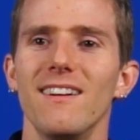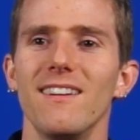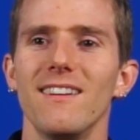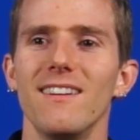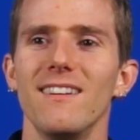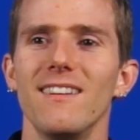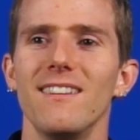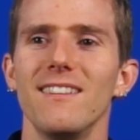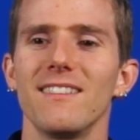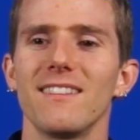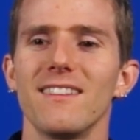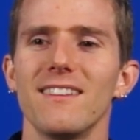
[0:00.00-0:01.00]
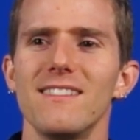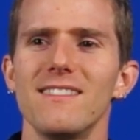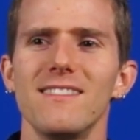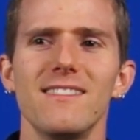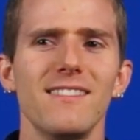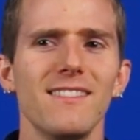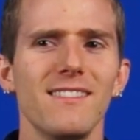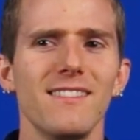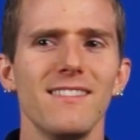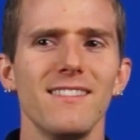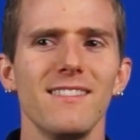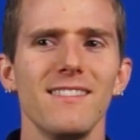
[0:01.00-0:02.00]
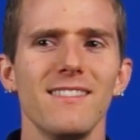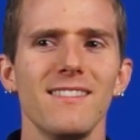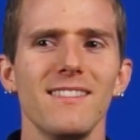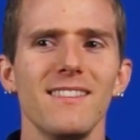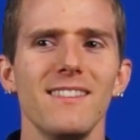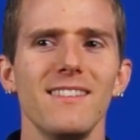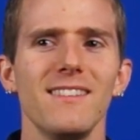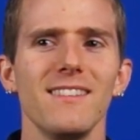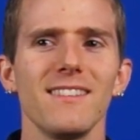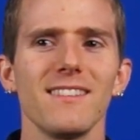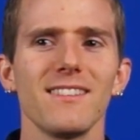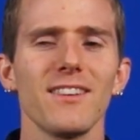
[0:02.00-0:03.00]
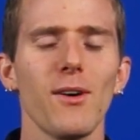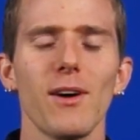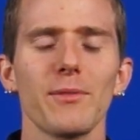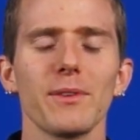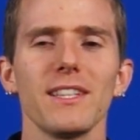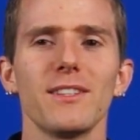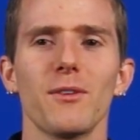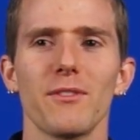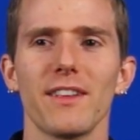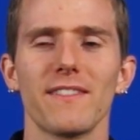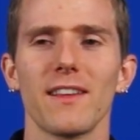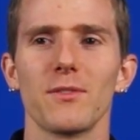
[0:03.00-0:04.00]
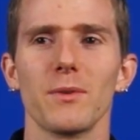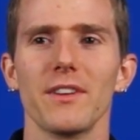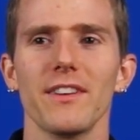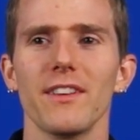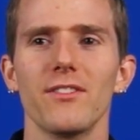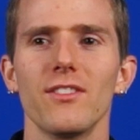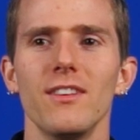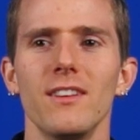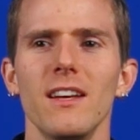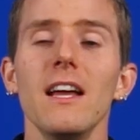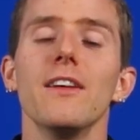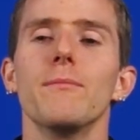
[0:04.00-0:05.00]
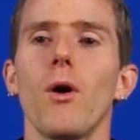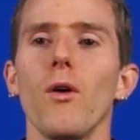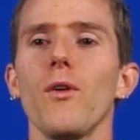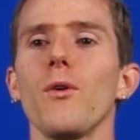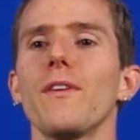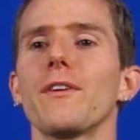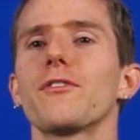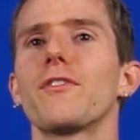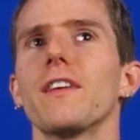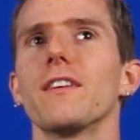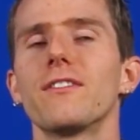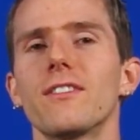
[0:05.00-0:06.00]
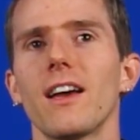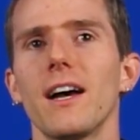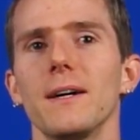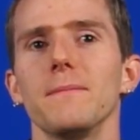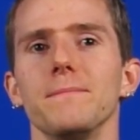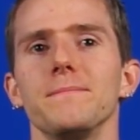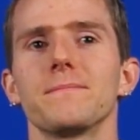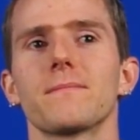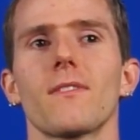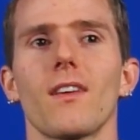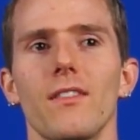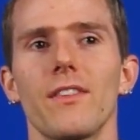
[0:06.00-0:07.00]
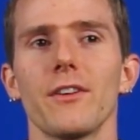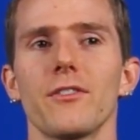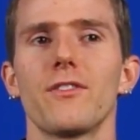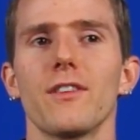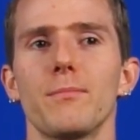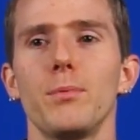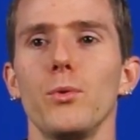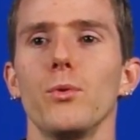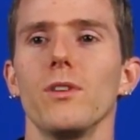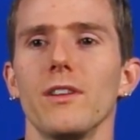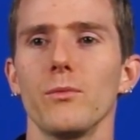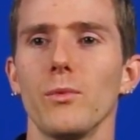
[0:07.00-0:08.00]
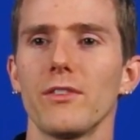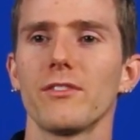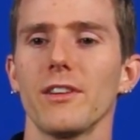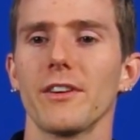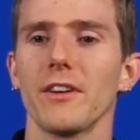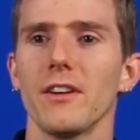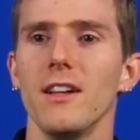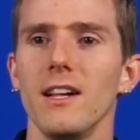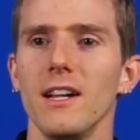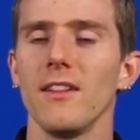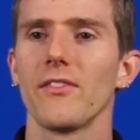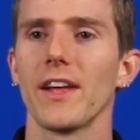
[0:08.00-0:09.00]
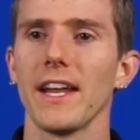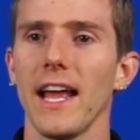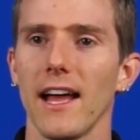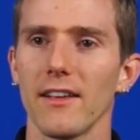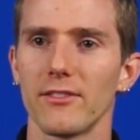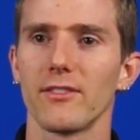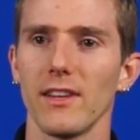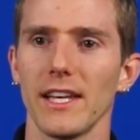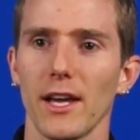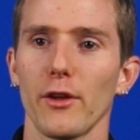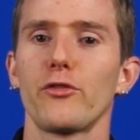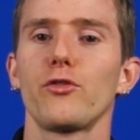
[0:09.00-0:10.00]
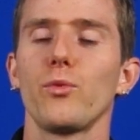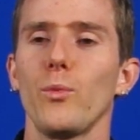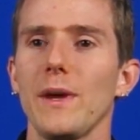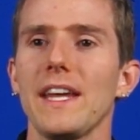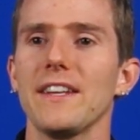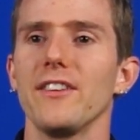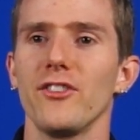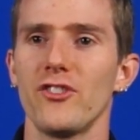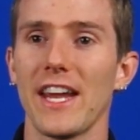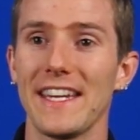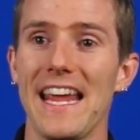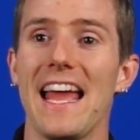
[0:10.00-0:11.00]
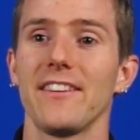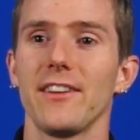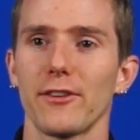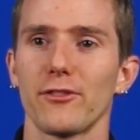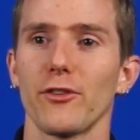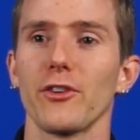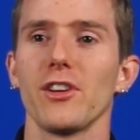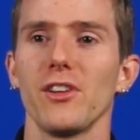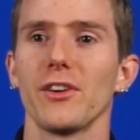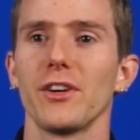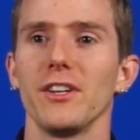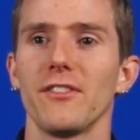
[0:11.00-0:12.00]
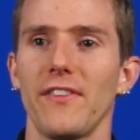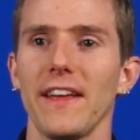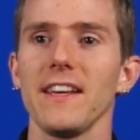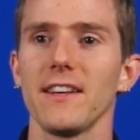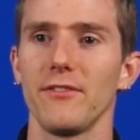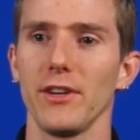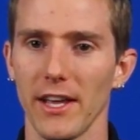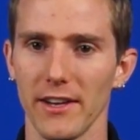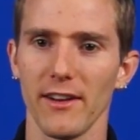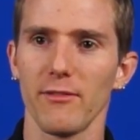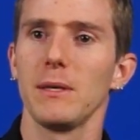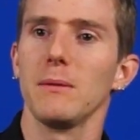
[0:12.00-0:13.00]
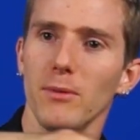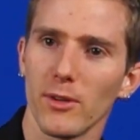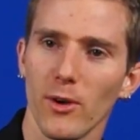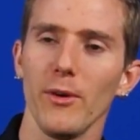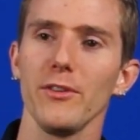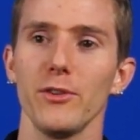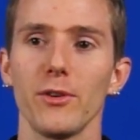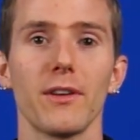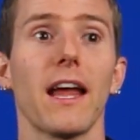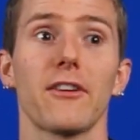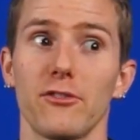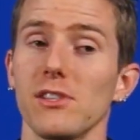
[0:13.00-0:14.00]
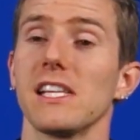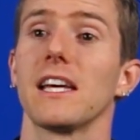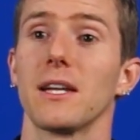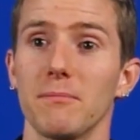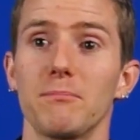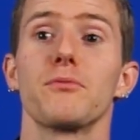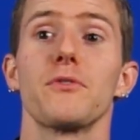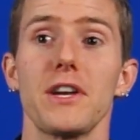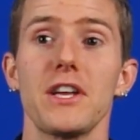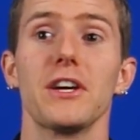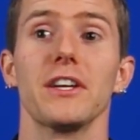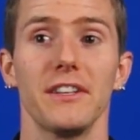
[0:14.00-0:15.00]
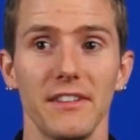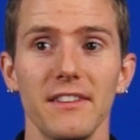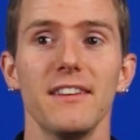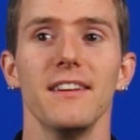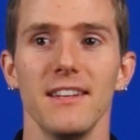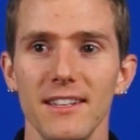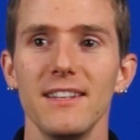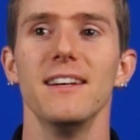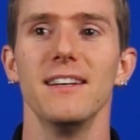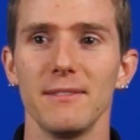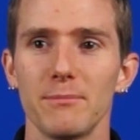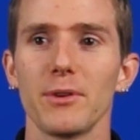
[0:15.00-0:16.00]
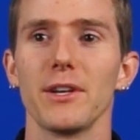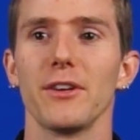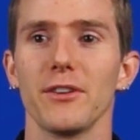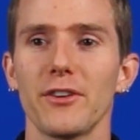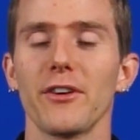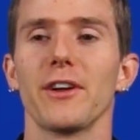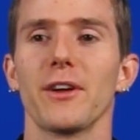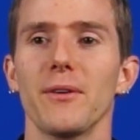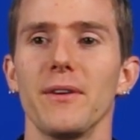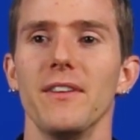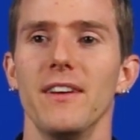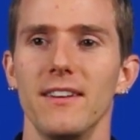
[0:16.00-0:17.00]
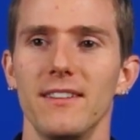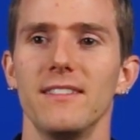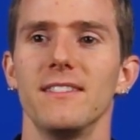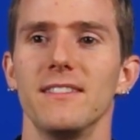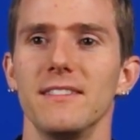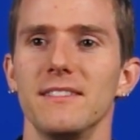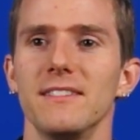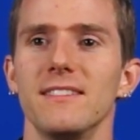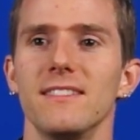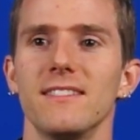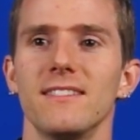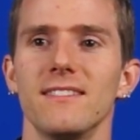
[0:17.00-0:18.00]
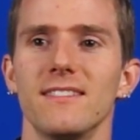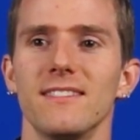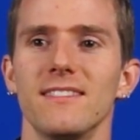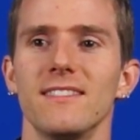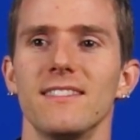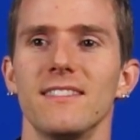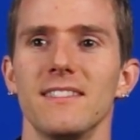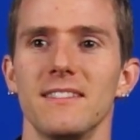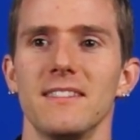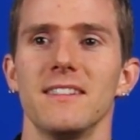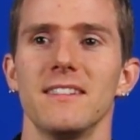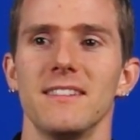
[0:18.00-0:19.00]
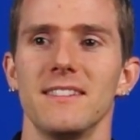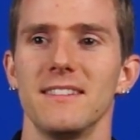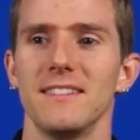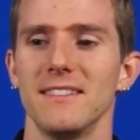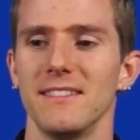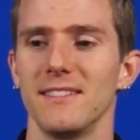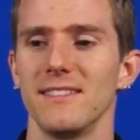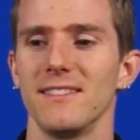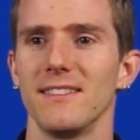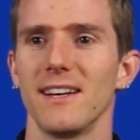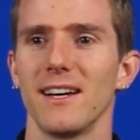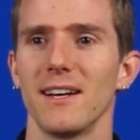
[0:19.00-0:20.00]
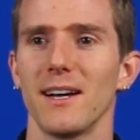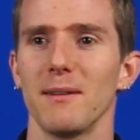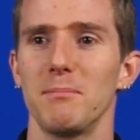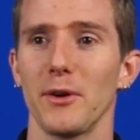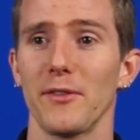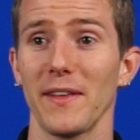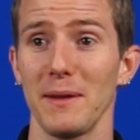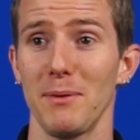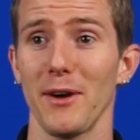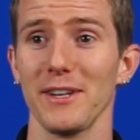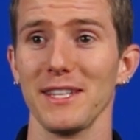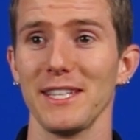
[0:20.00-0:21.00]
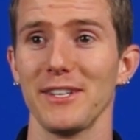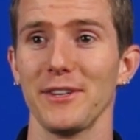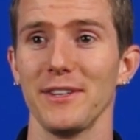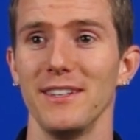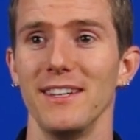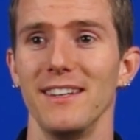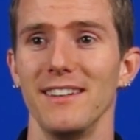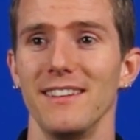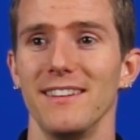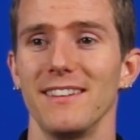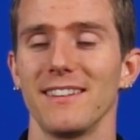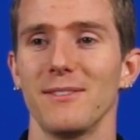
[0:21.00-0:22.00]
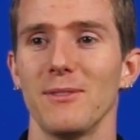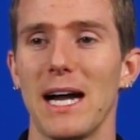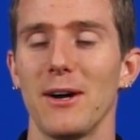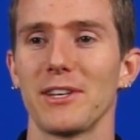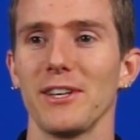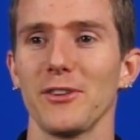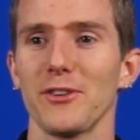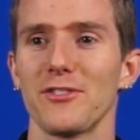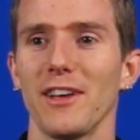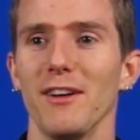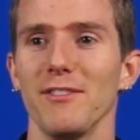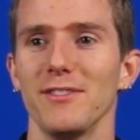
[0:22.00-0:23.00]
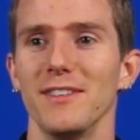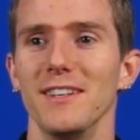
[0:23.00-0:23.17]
It's like maybe you're in a hot tub trying to create a cyclone. You ever done that? No, I really don't think that's what it is. Although there's this um, there's this pool in Whistler that has like a sweet gigantic circular thing, and if you get enough people going, you can actually yeah. get a pretty good pretty good current going birthday party leader at a pool. A birthday party leader? That's right. Wow, kill yourself.